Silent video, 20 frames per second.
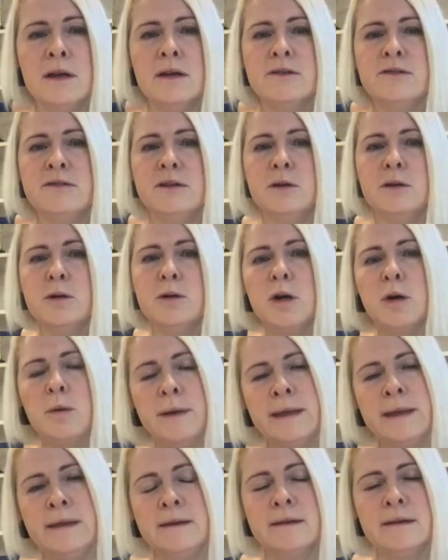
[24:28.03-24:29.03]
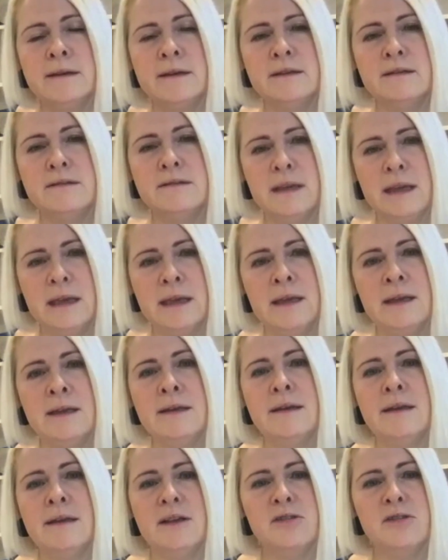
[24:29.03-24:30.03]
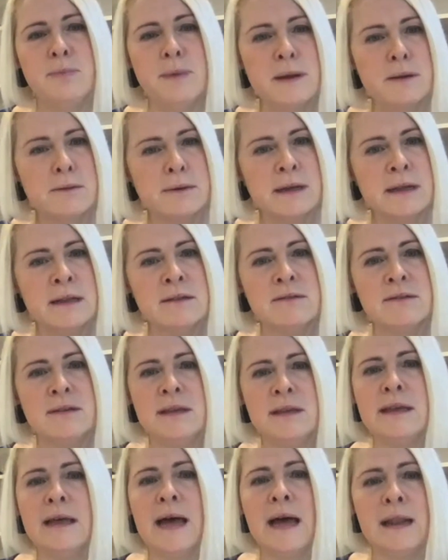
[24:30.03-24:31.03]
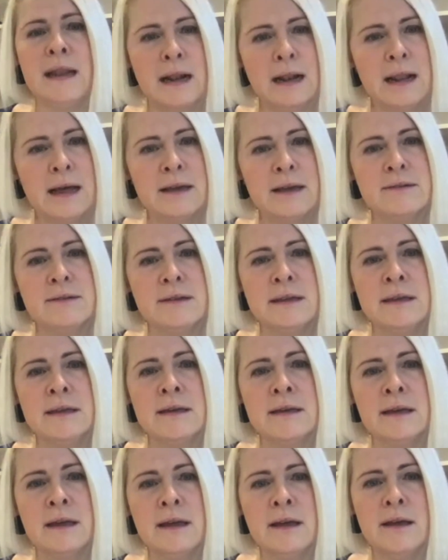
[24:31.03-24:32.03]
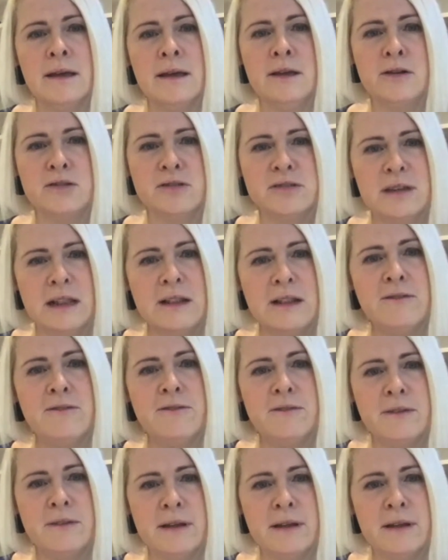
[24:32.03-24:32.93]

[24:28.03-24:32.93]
So going, seeing, experiencing, analyzing yourself,